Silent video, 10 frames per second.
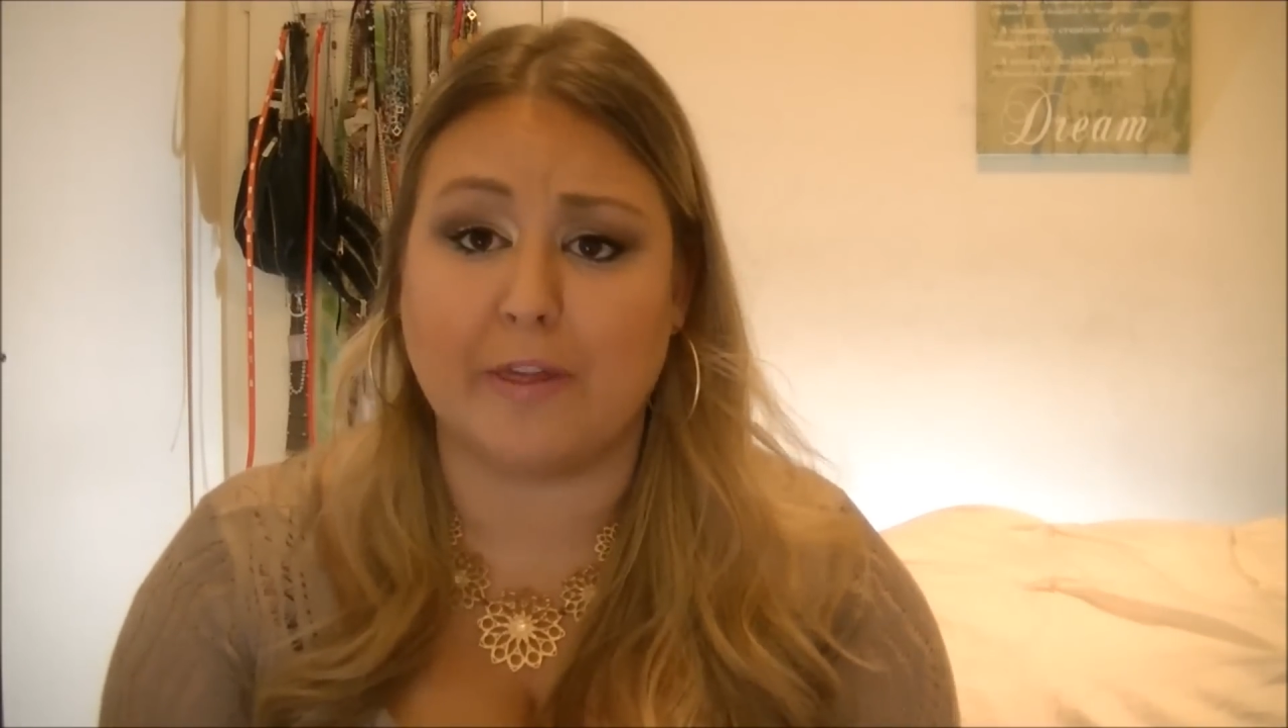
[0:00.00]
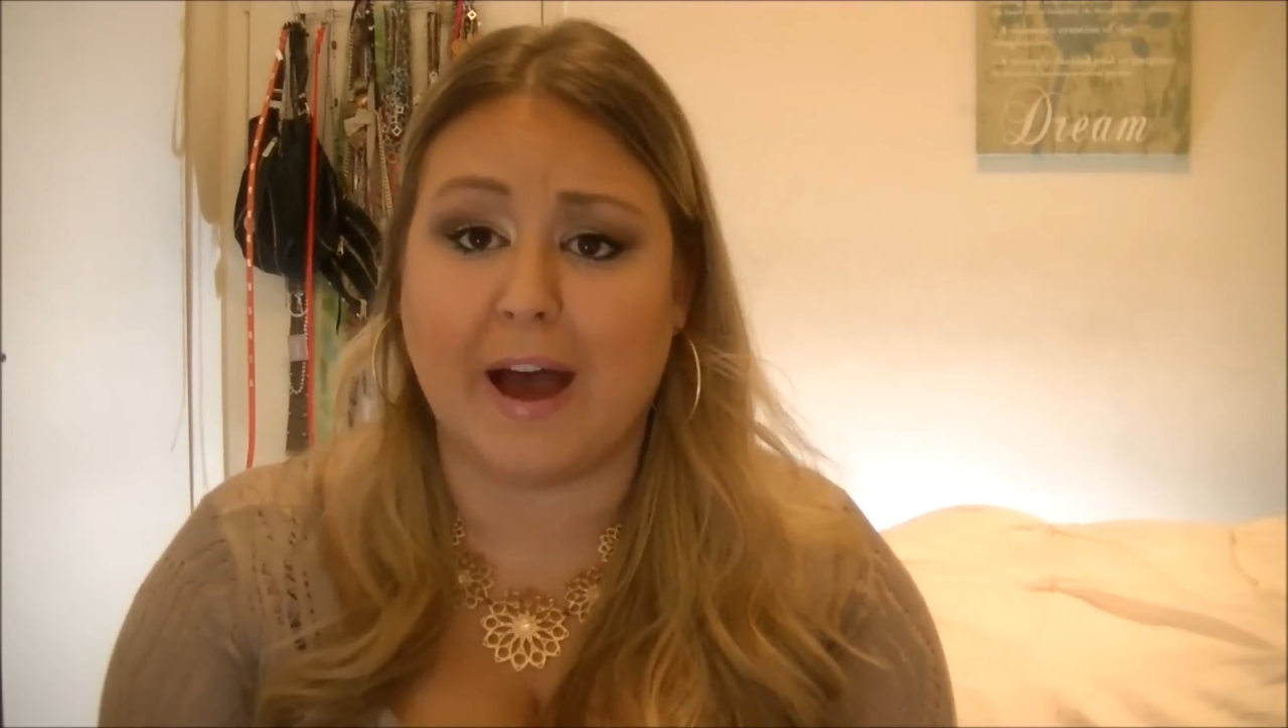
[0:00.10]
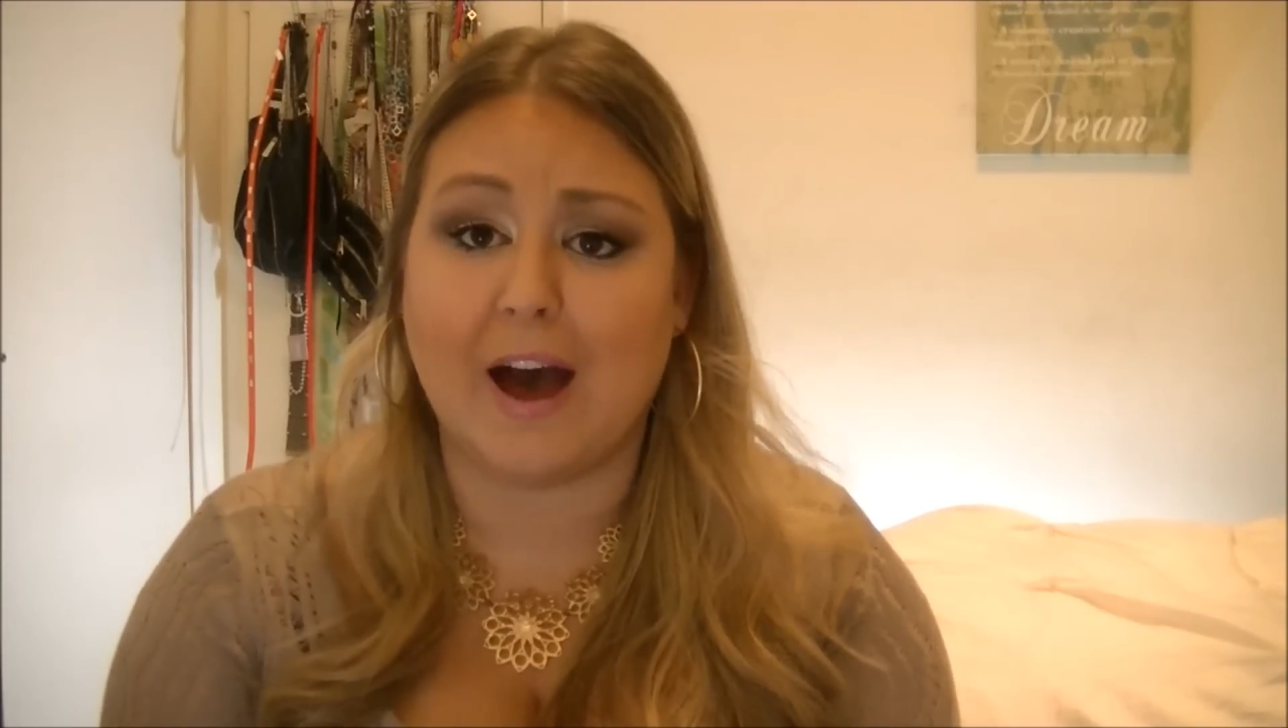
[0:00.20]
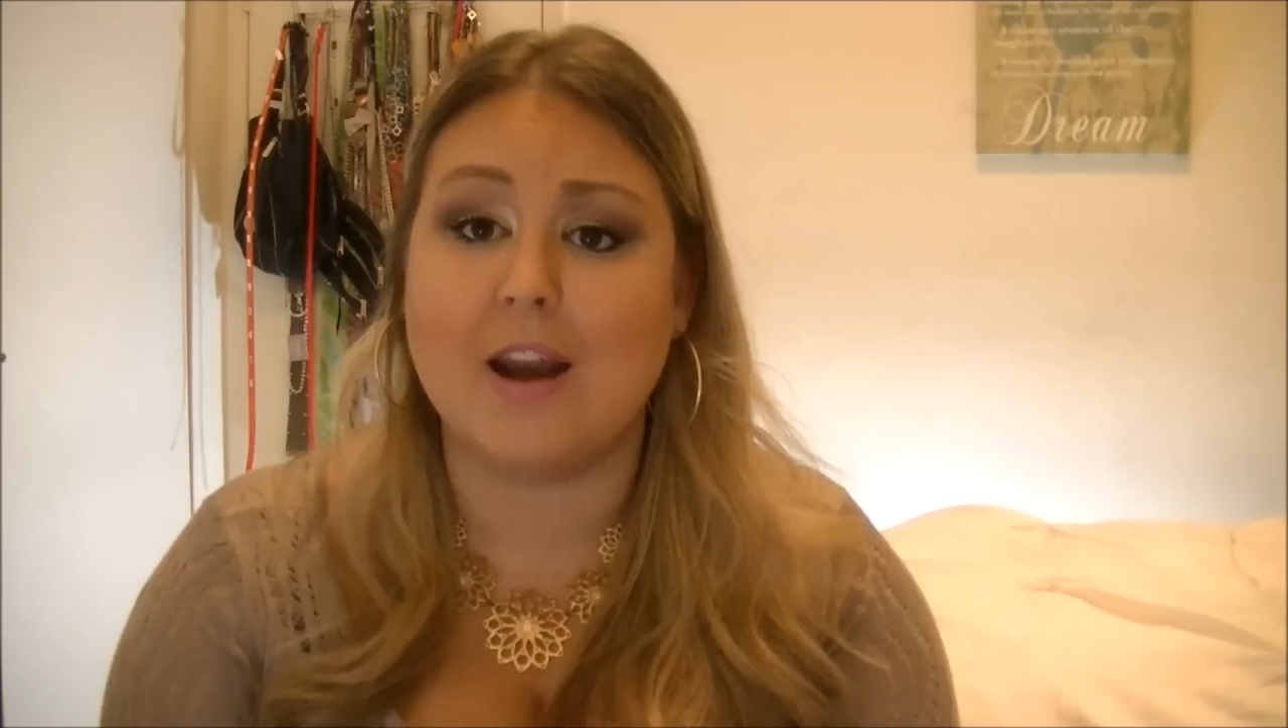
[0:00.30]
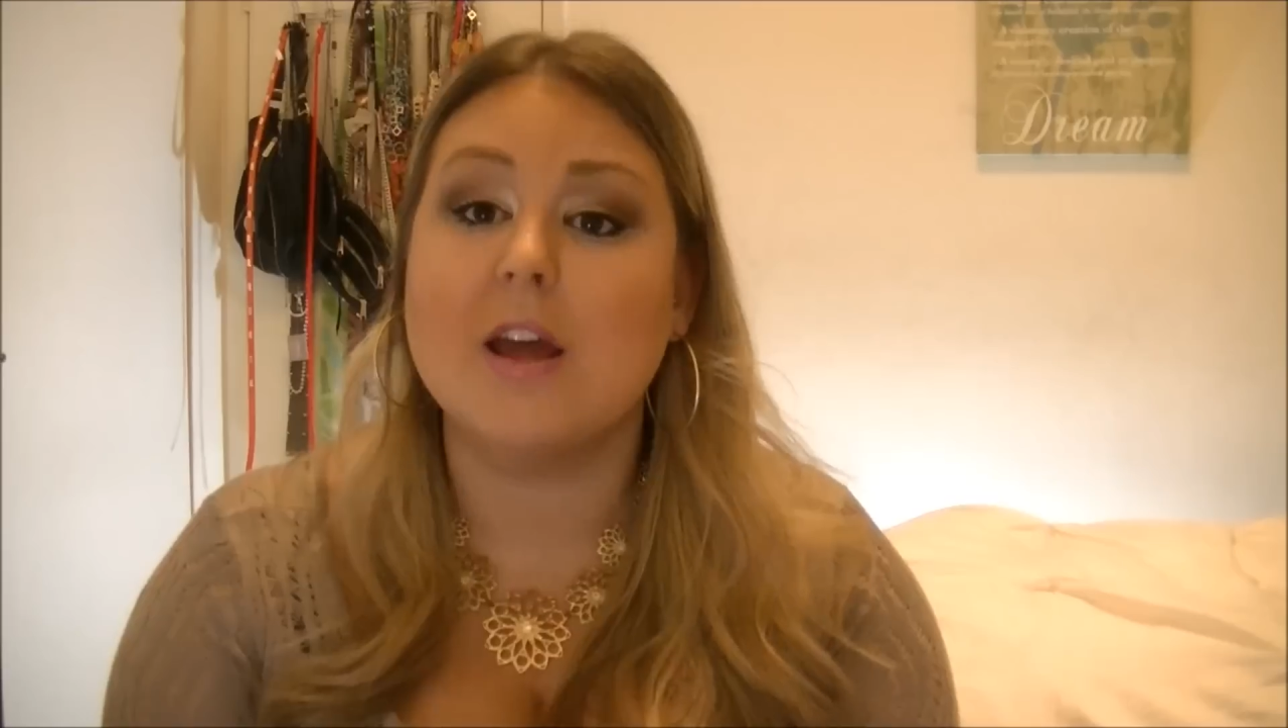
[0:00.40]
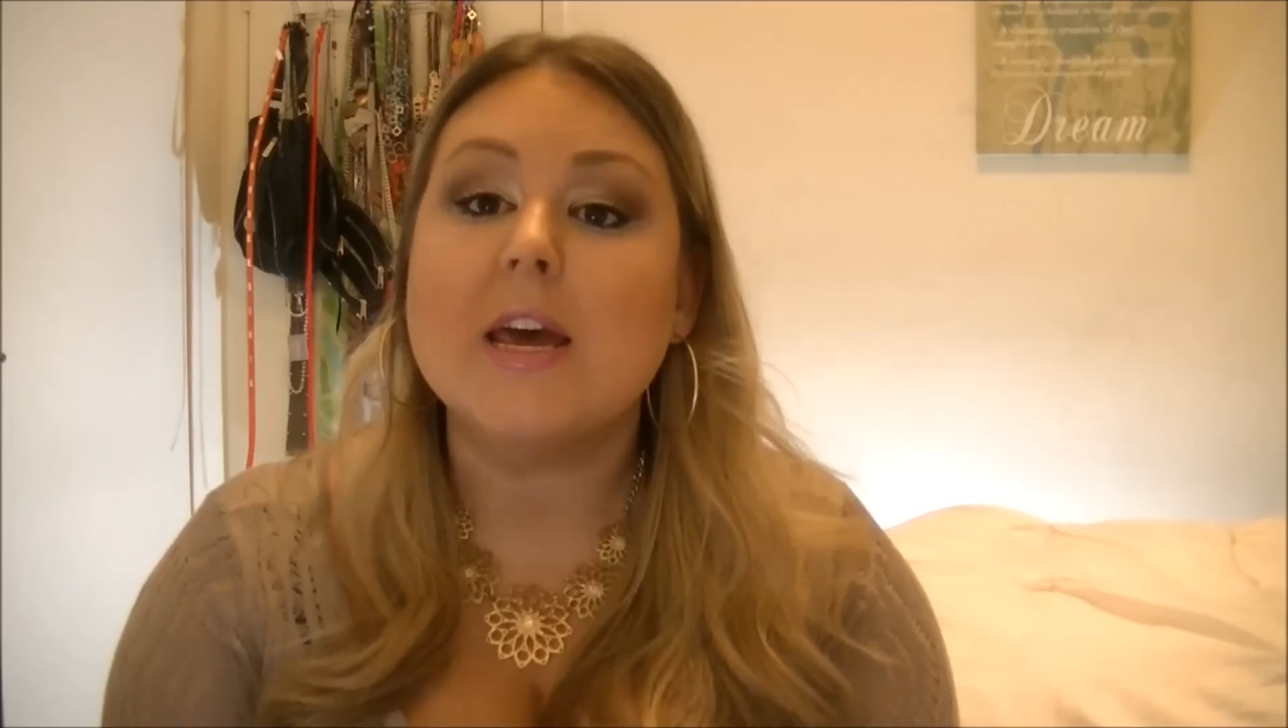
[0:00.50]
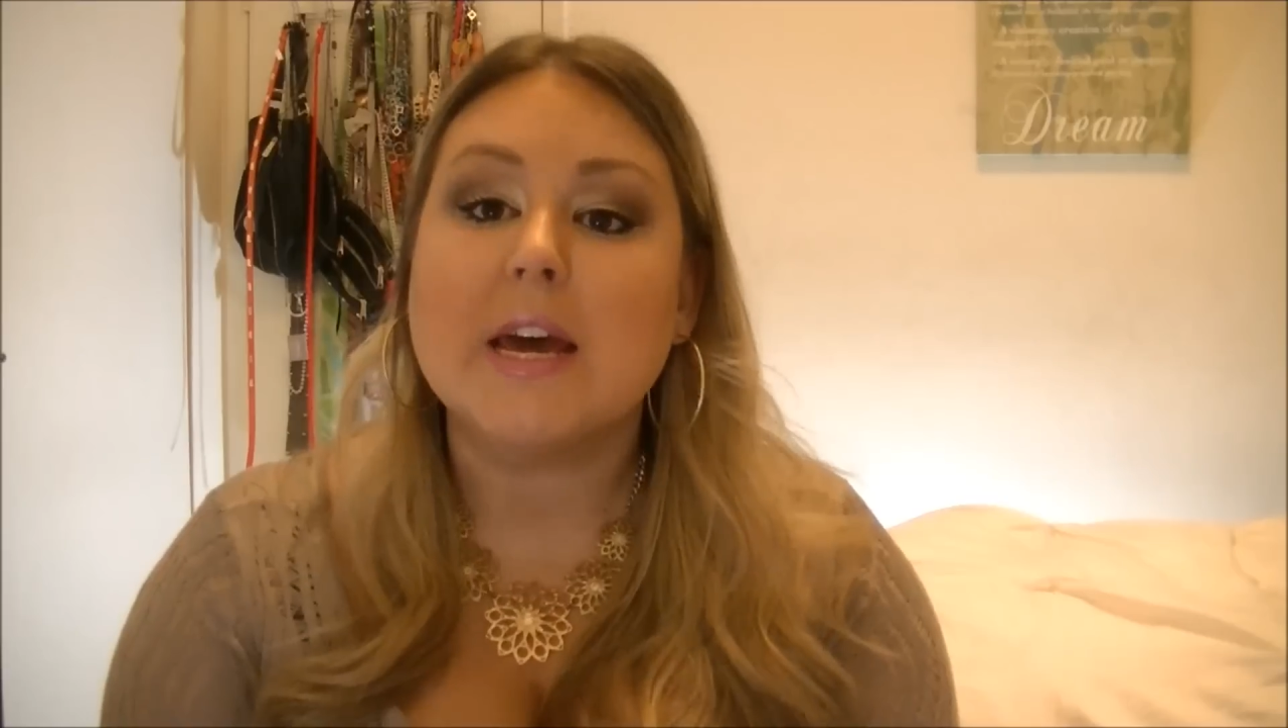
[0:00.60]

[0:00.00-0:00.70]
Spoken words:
that